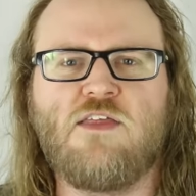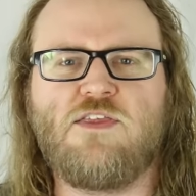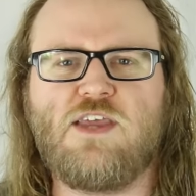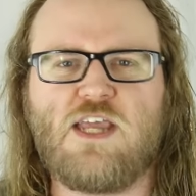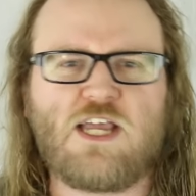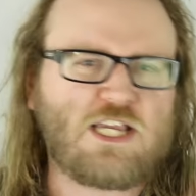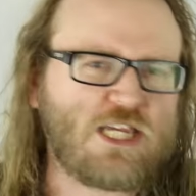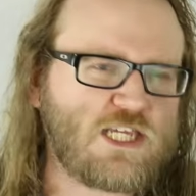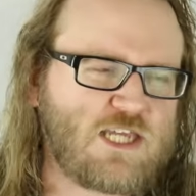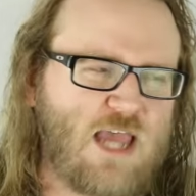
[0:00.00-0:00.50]

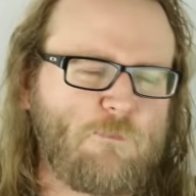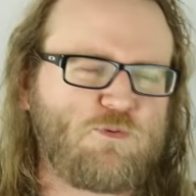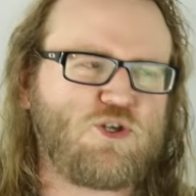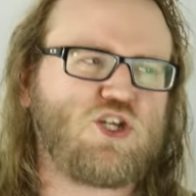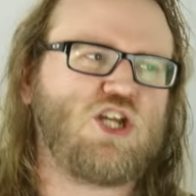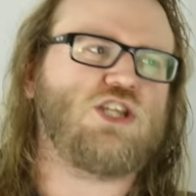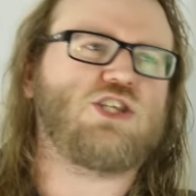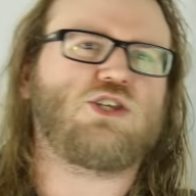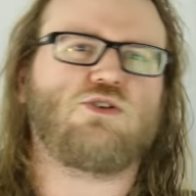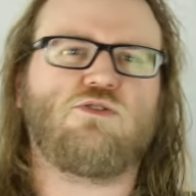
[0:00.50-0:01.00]
The
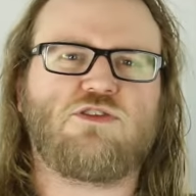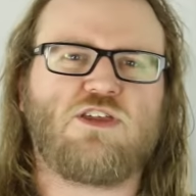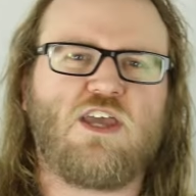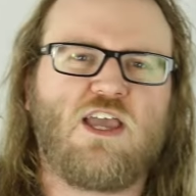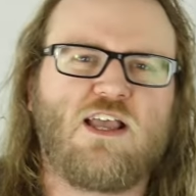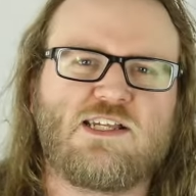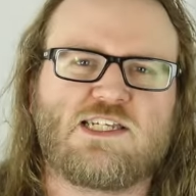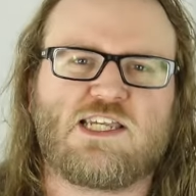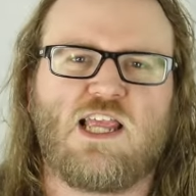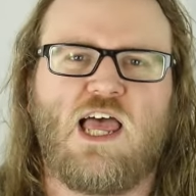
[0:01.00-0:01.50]
exceptions are
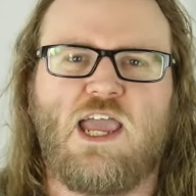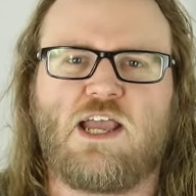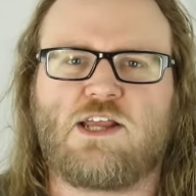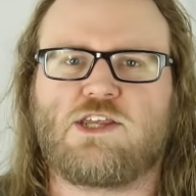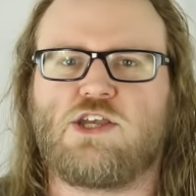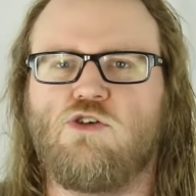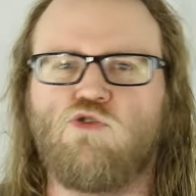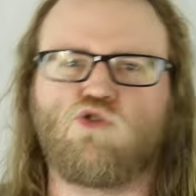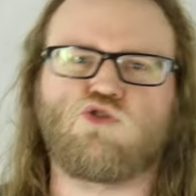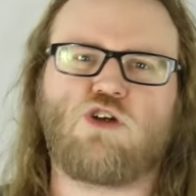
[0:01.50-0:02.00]
things
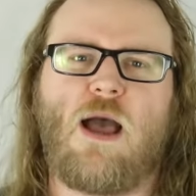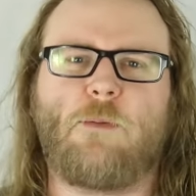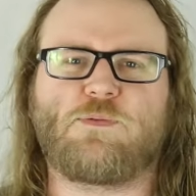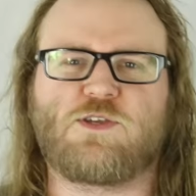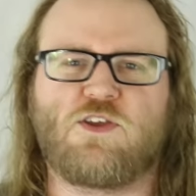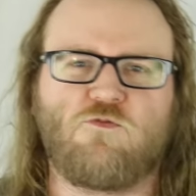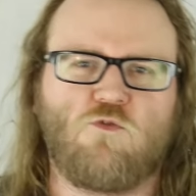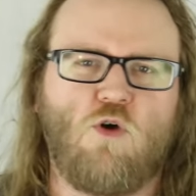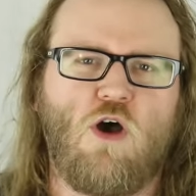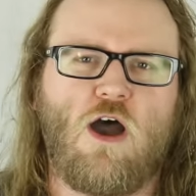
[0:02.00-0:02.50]
like 2
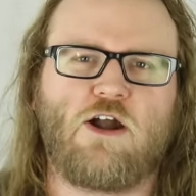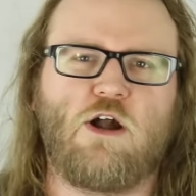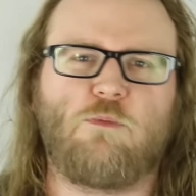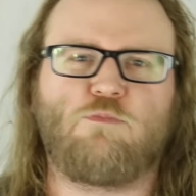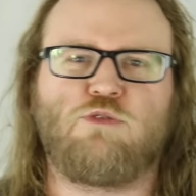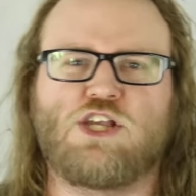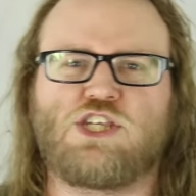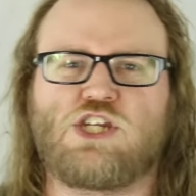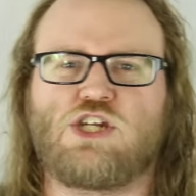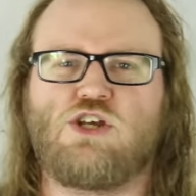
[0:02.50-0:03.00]
drops of
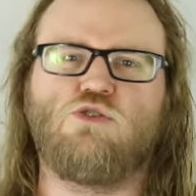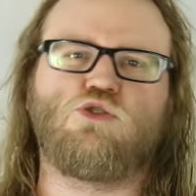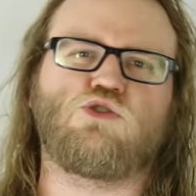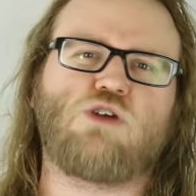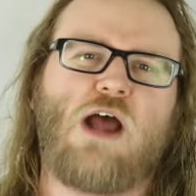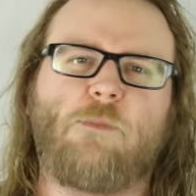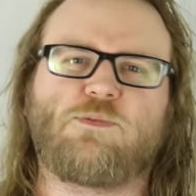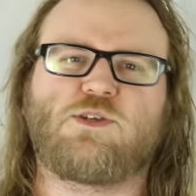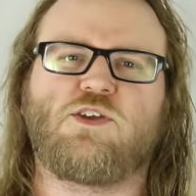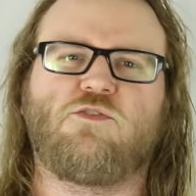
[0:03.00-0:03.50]
water + 2
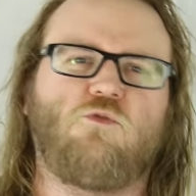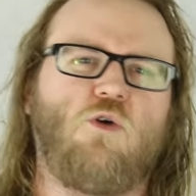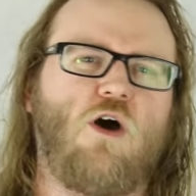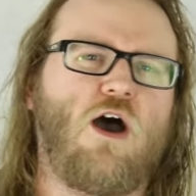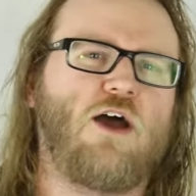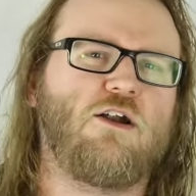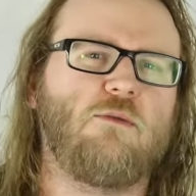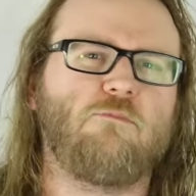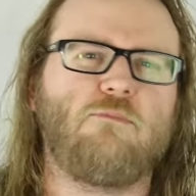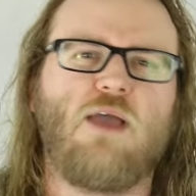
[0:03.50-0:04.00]
drops of
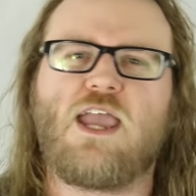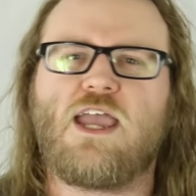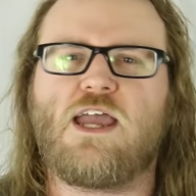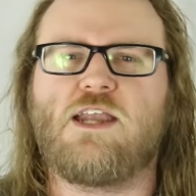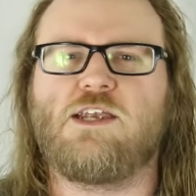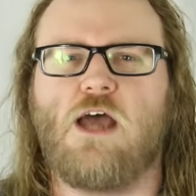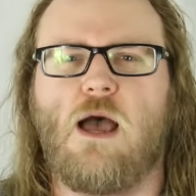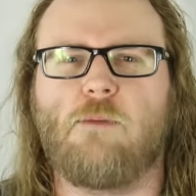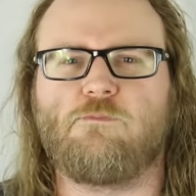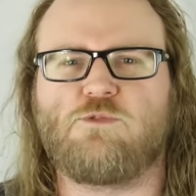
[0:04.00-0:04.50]
water may
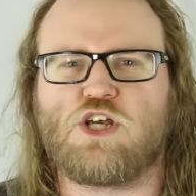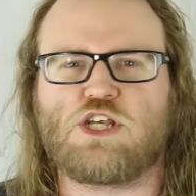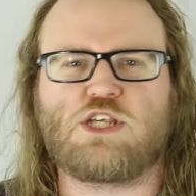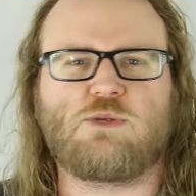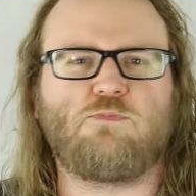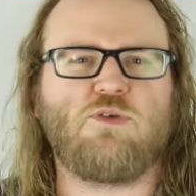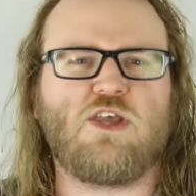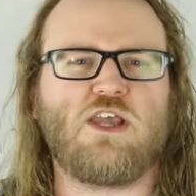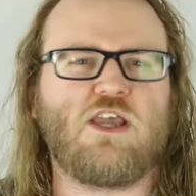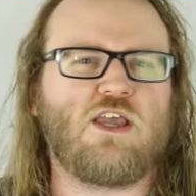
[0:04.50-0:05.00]
end up
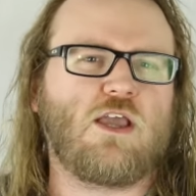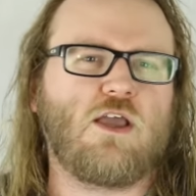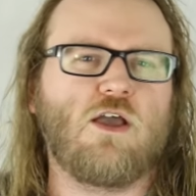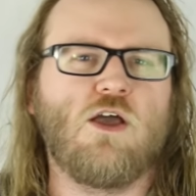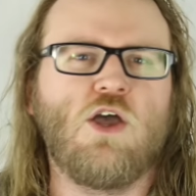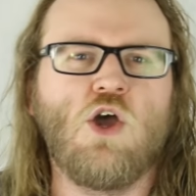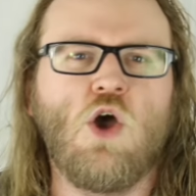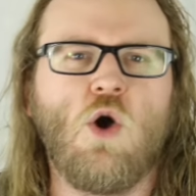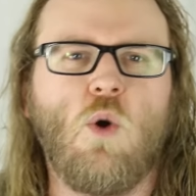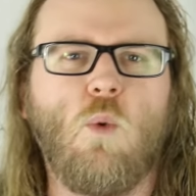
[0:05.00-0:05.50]
just being
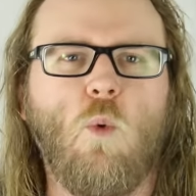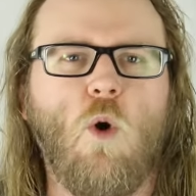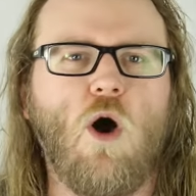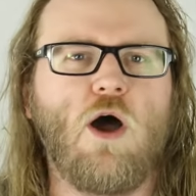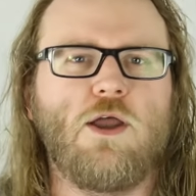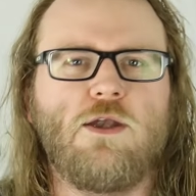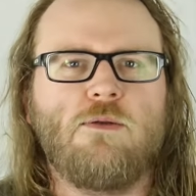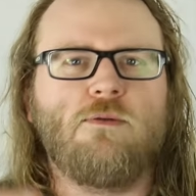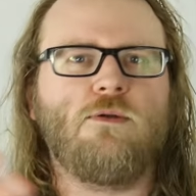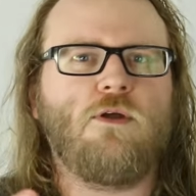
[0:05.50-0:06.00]

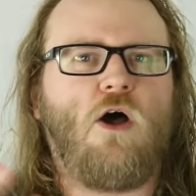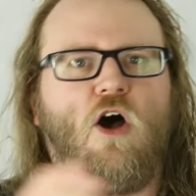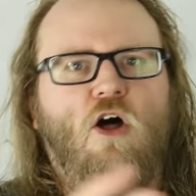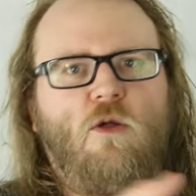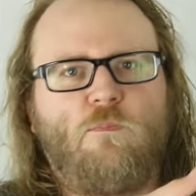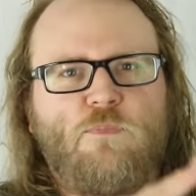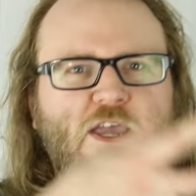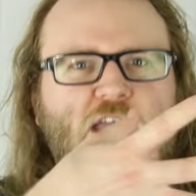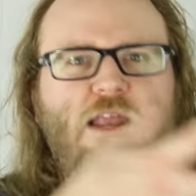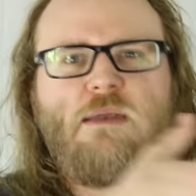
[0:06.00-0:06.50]
1,
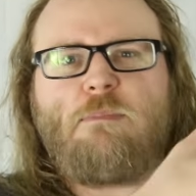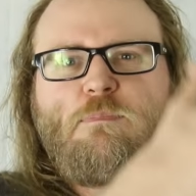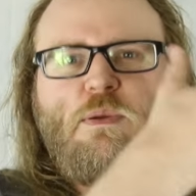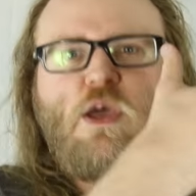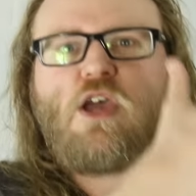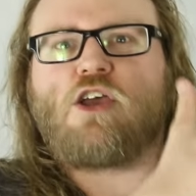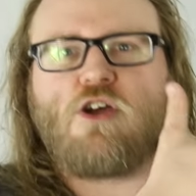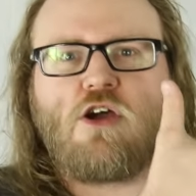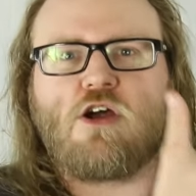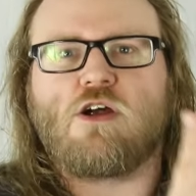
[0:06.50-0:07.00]
albeit
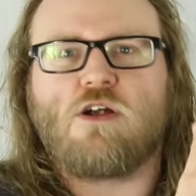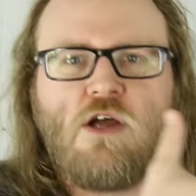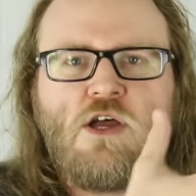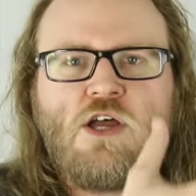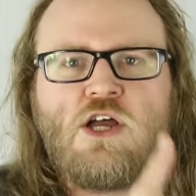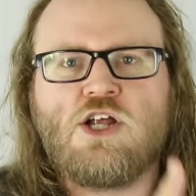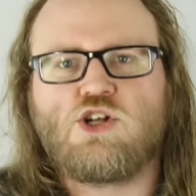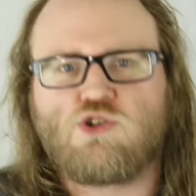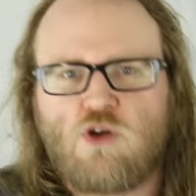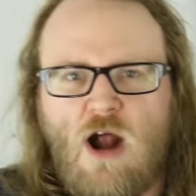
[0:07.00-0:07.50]
bigger,
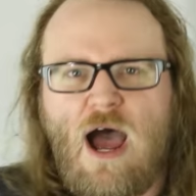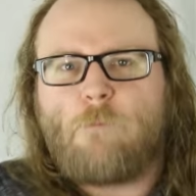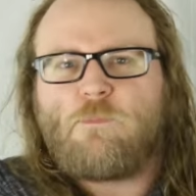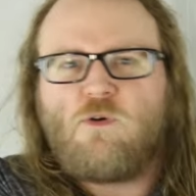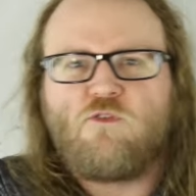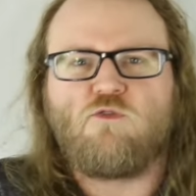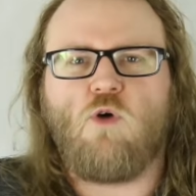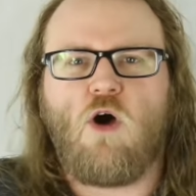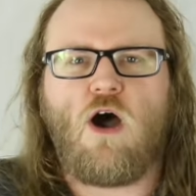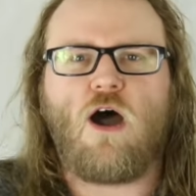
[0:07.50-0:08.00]

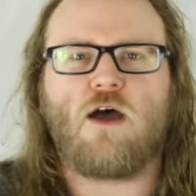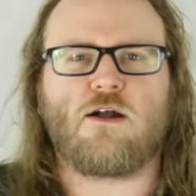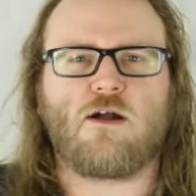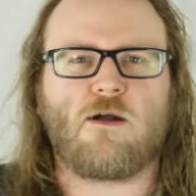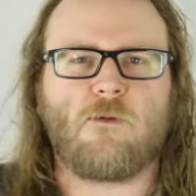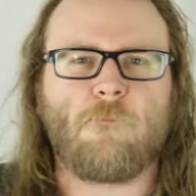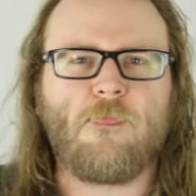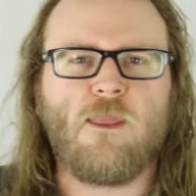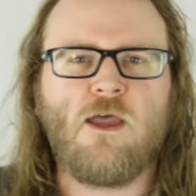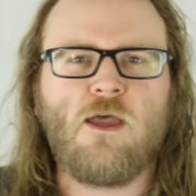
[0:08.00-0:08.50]
drop of
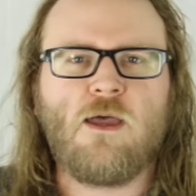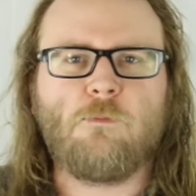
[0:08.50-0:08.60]
water.